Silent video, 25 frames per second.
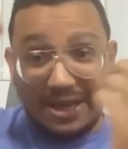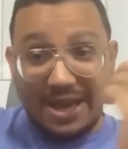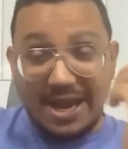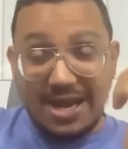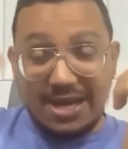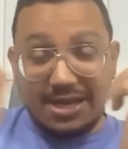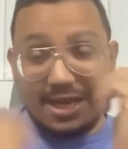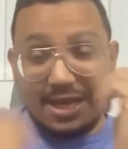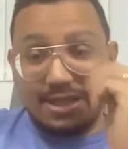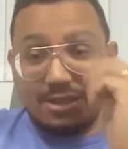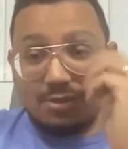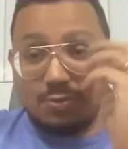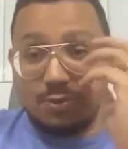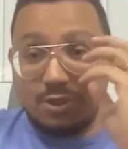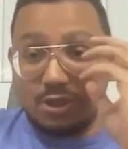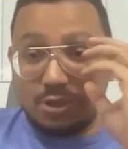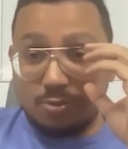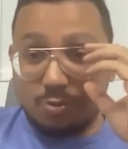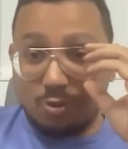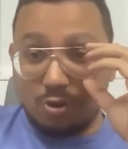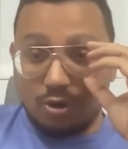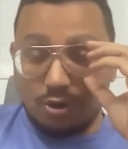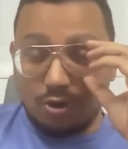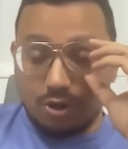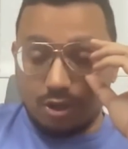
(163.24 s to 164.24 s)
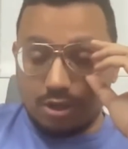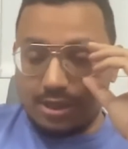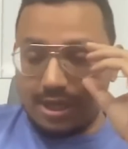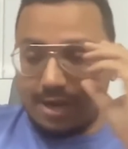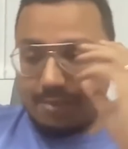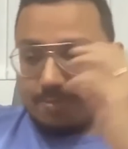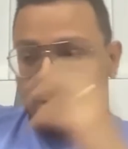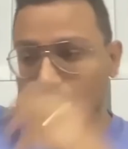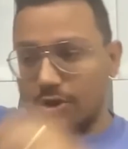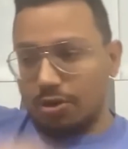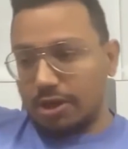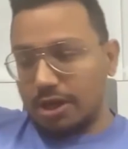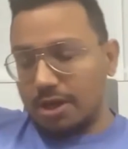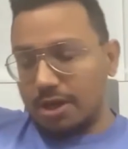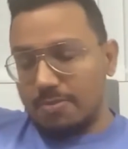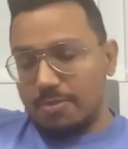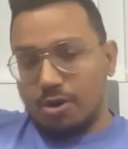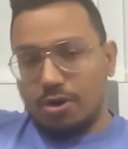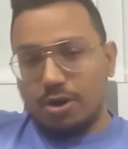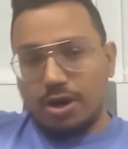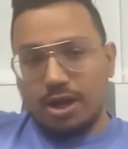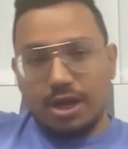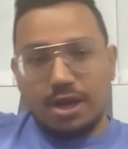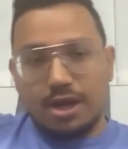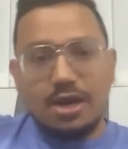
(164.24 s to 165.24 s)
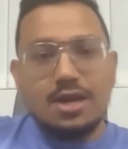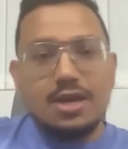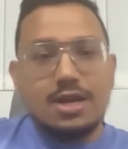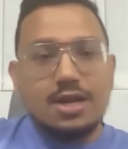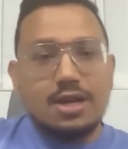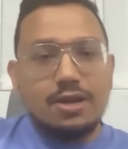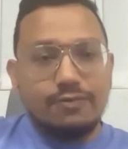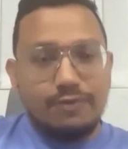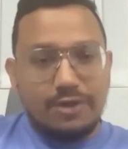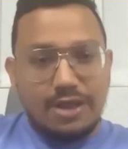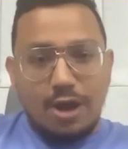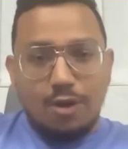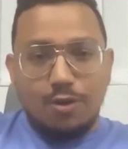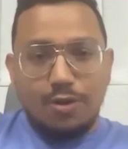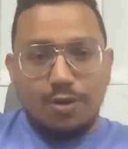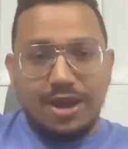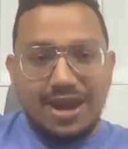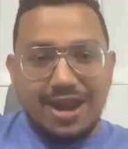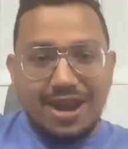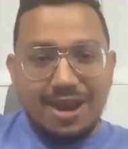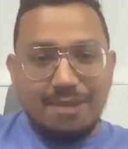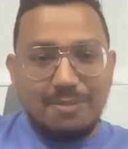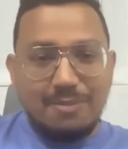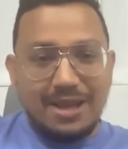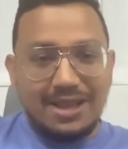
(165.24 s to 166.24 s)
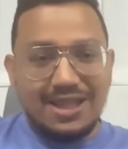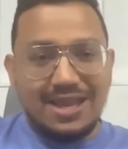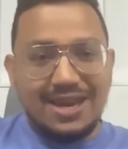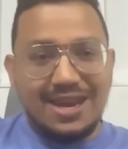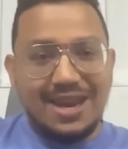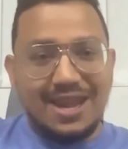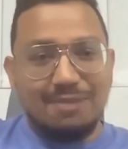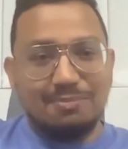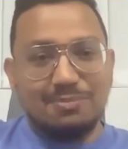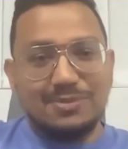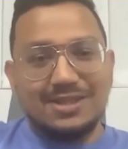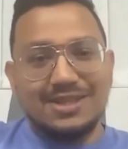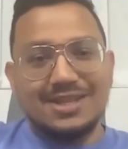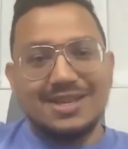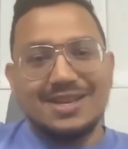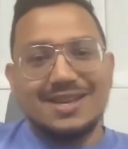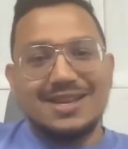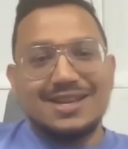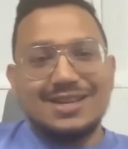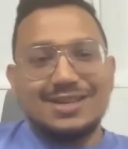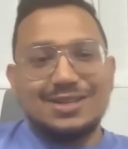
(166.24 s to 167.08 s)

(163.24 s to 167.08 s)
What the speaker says: can guess which protocols I'm talking about here without naming the names.